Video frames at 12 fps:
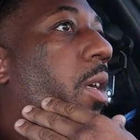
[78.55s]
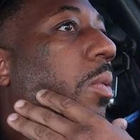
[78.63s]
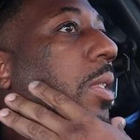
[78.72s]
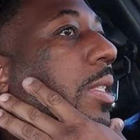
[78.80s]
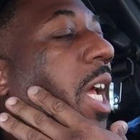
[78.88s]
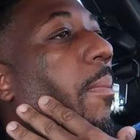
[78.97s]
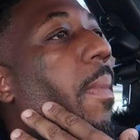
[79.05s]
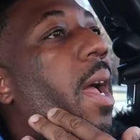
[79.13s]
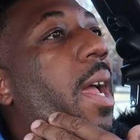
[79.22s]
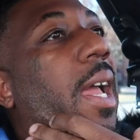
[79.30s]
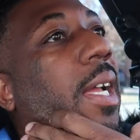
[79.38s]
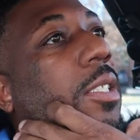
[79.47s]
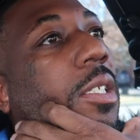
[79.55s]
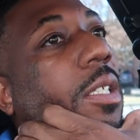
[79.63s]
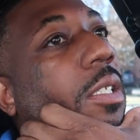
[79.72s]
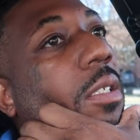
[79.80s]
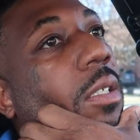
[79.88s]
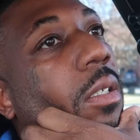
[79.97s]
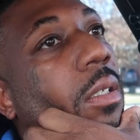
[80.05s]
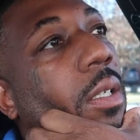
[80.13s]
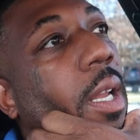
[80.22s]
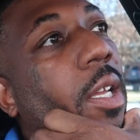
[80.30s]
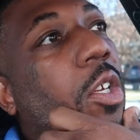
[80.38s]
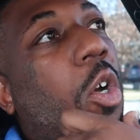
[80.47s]
Only time I actually,
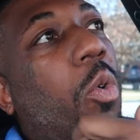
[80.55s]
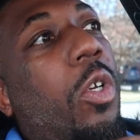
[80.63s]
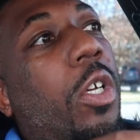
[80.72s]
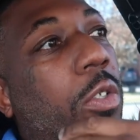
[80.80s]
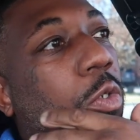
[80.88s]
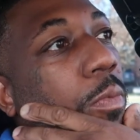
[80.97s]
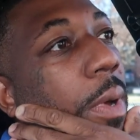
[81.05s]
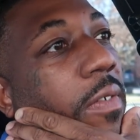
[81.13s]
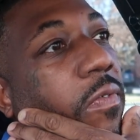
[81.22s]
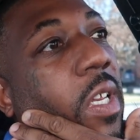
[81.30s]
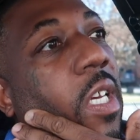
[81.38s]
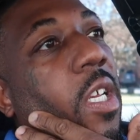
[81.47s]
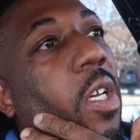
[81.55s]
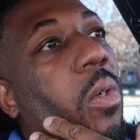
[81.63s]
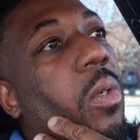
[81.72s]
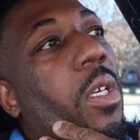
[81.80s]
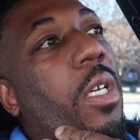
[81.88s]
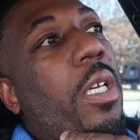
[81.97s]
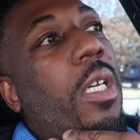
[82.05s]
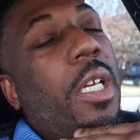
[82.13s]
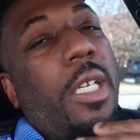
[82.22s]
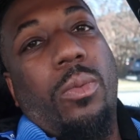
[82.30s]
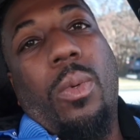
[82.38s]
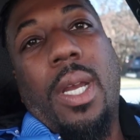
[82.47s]
like, go look through my video
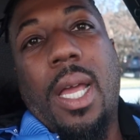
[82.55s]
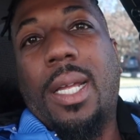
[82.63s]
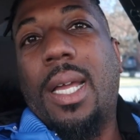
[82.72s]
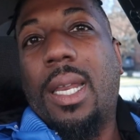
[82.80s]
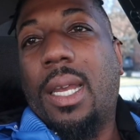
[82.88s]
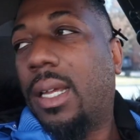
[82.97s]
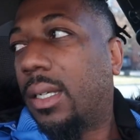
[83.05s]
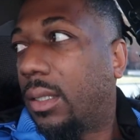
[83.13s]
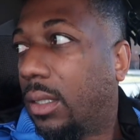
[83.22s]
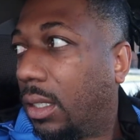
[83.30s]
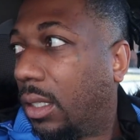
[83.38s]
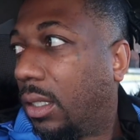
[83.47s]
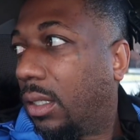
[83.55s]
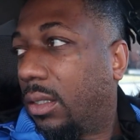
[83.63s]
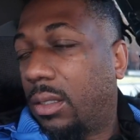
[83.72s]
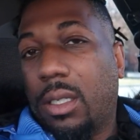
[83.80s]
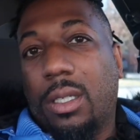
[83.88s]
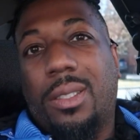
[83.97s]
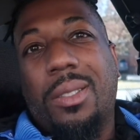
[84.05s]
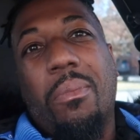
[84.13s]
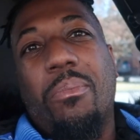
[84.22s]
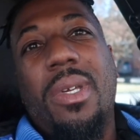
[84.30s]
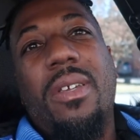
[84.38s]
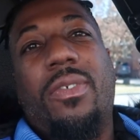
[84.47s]
is when I got, like,
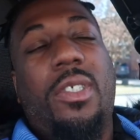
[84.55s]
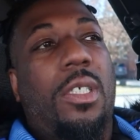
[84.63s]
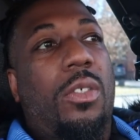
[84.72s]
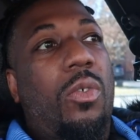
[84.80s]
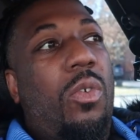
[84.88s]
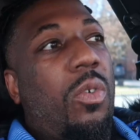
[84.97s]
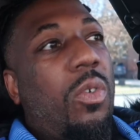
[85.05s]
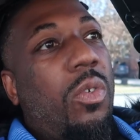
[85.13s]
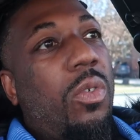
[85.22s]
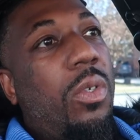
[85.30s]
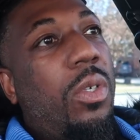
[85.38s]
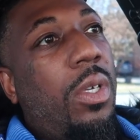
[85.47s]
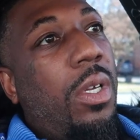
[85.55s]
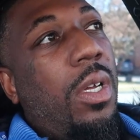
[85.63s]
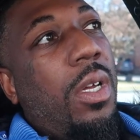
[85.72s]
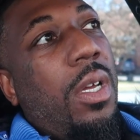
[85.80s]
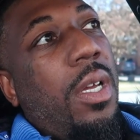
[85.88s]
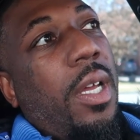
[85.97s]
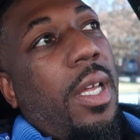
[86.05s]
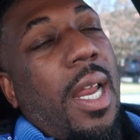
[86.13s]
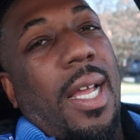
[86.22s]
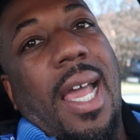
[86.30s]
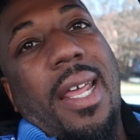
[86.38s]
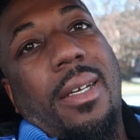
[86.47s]
some beef shit going on.
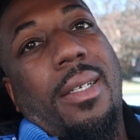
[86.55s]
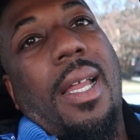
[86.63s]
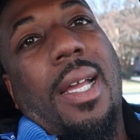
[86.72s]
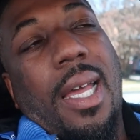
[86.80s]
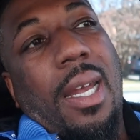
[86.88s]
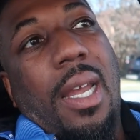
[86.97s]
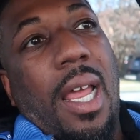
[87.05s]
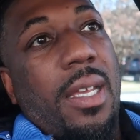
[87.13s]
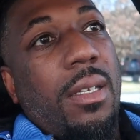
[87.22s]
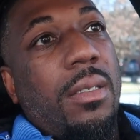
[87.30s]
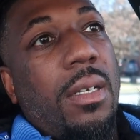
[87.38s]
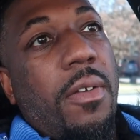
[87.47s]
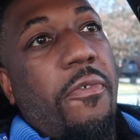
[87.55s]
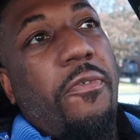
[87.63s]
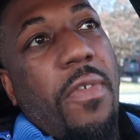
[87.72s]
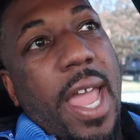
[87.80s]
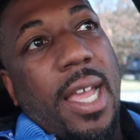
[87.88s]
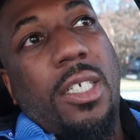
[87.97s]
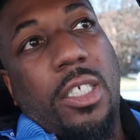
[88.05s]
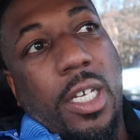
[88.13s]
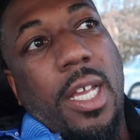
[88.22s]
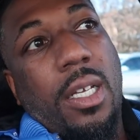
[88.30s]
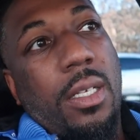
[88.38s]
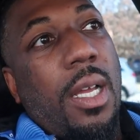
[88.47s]
And I gotta like, fact
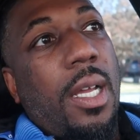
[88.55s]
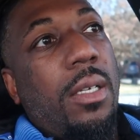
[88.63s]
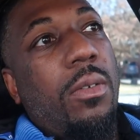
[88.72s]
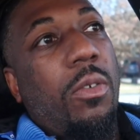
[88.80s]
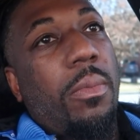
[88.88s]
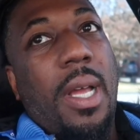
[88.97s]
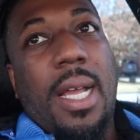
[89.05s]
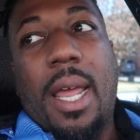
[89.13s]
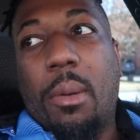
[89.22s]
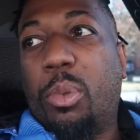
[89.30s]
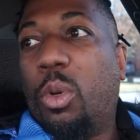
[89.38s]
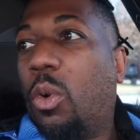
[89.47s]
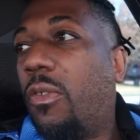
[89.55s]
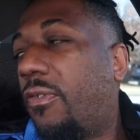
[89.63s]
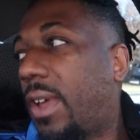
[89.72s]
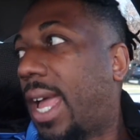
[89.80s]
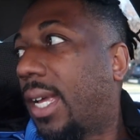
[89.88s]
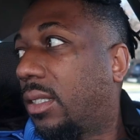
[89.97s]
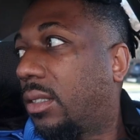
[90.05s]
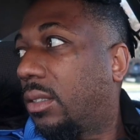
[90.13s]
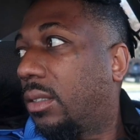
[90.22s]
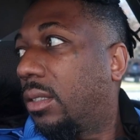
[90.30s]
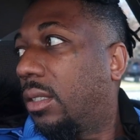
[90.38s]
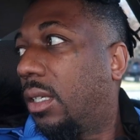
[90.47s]
check. You know what I mean? I gotta pull
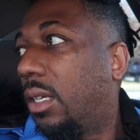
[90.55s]
facts.